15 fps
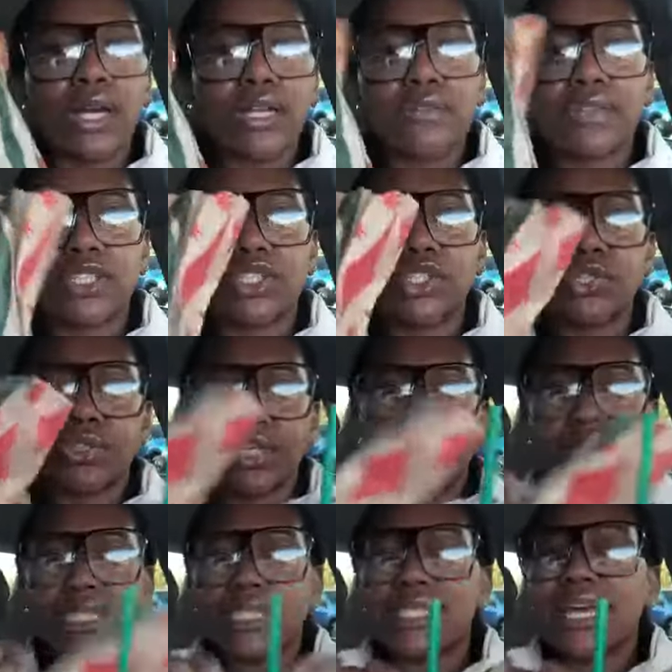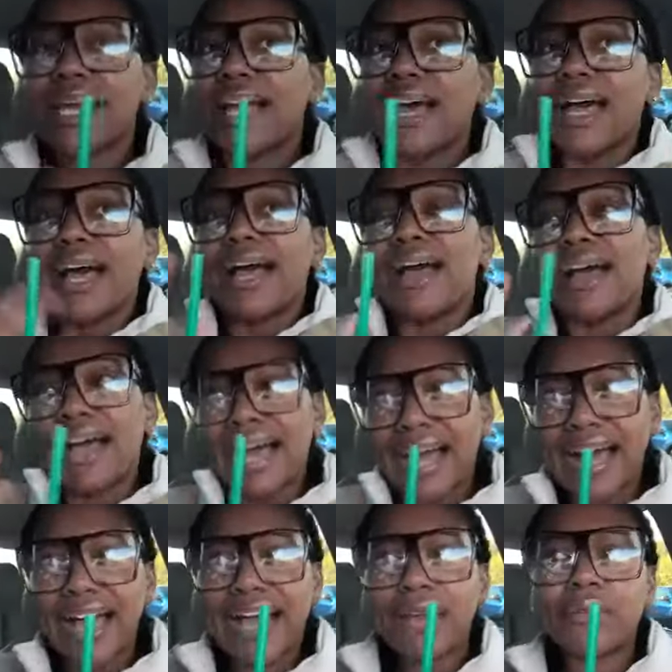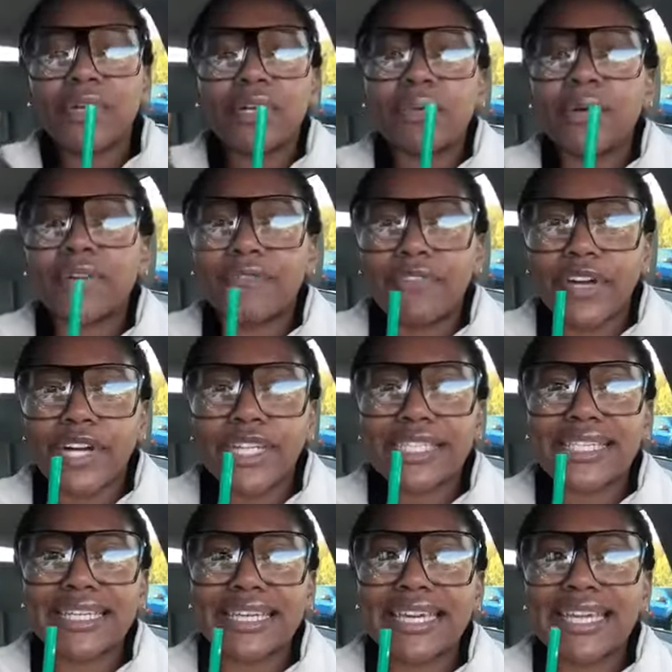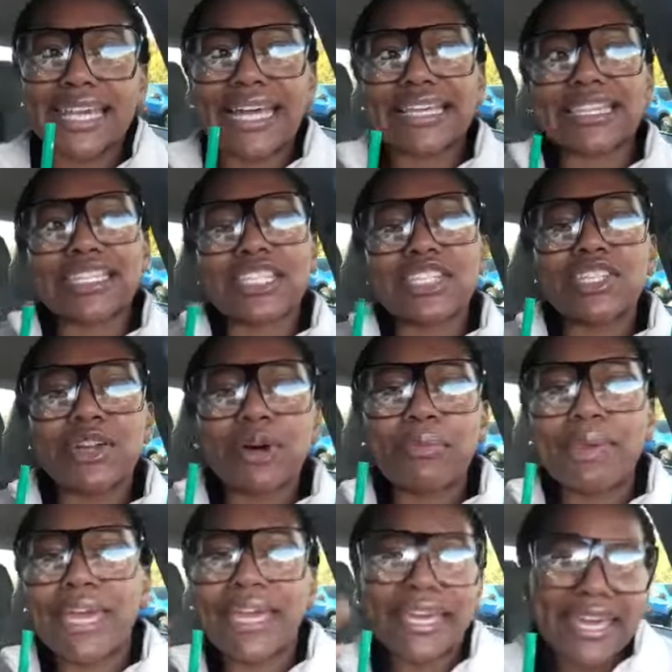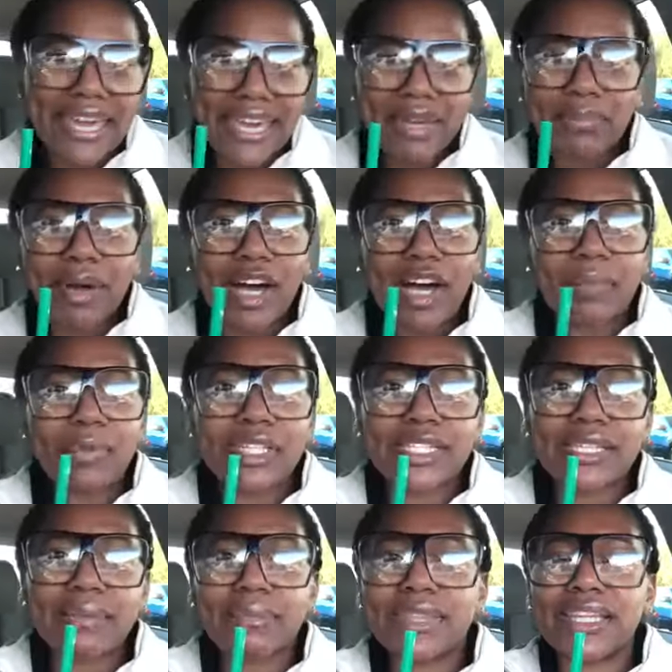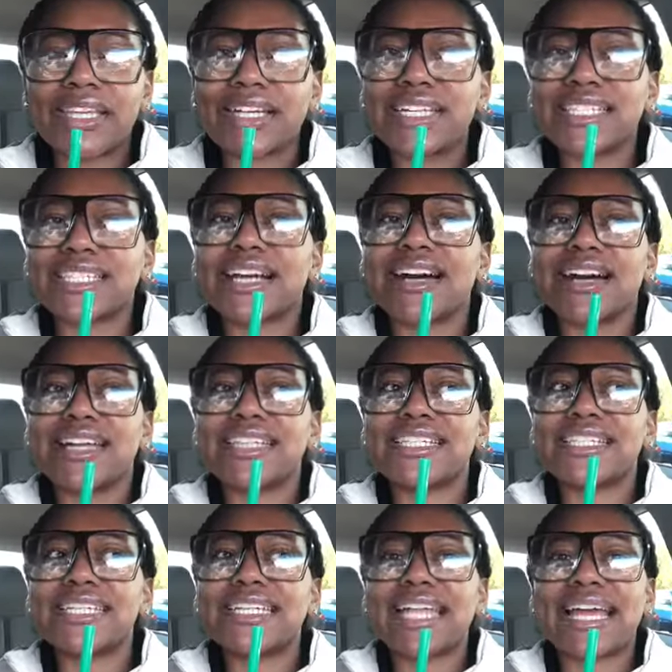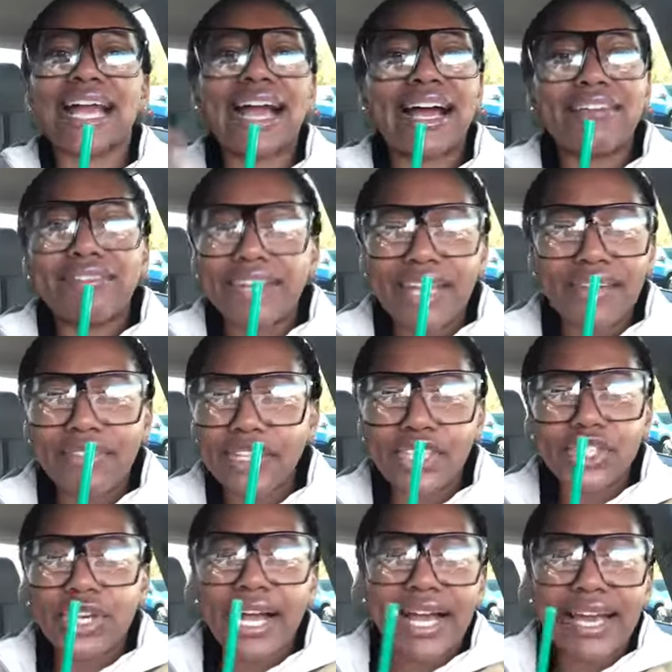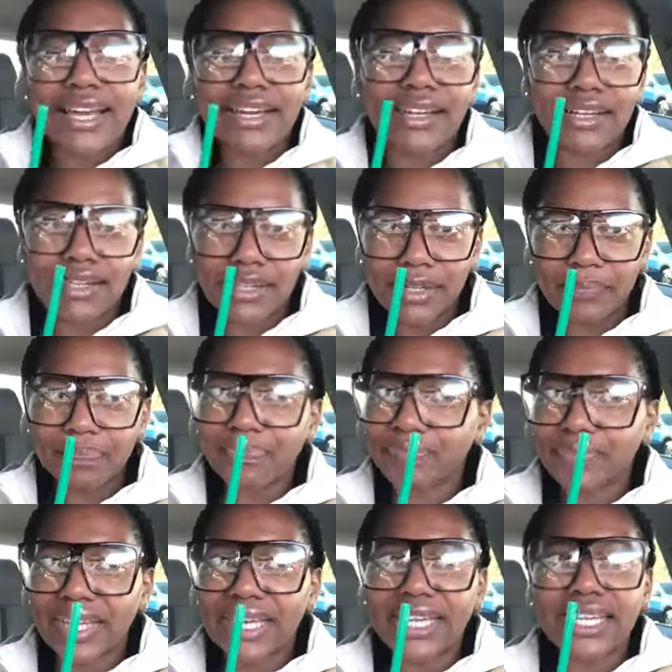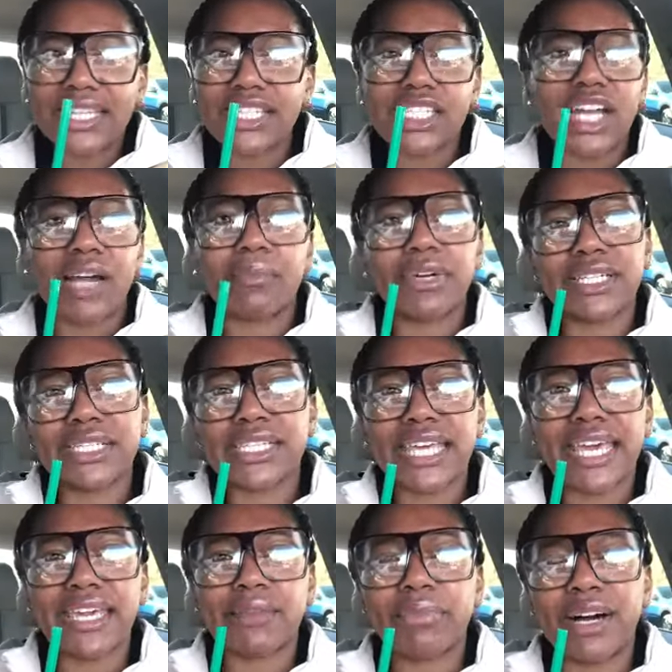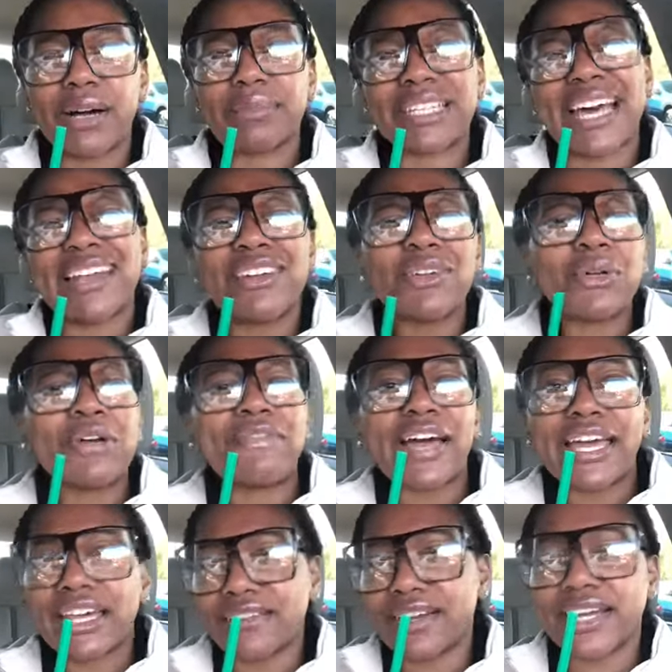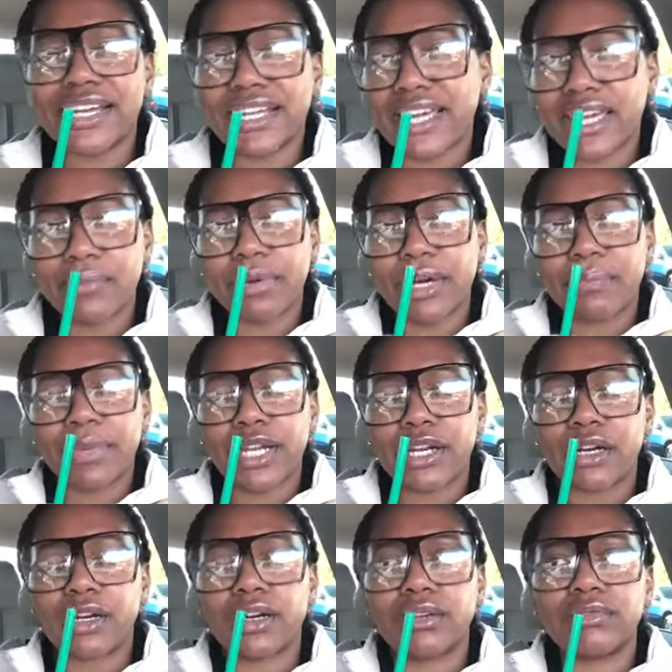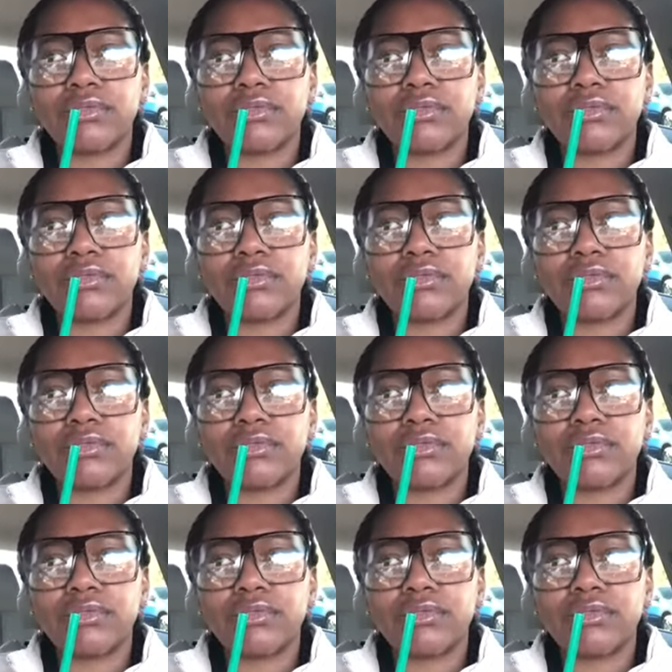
of the treats I would have preferred to get like the snowman cake pop or something because honestly, like I've never tried um, any of Starbucks cake pops. I don't know if I ever had a cake pop at all.